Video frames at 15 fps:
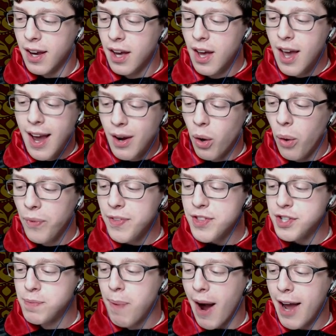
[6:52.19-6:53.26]
and only the
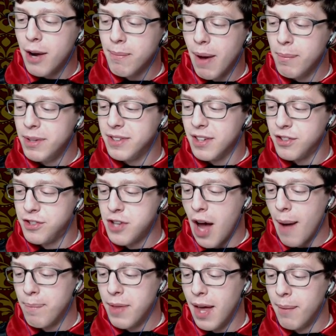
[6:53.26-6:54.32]
spider mummies can stop
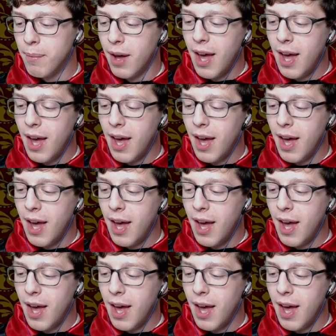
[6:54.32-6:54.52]
them.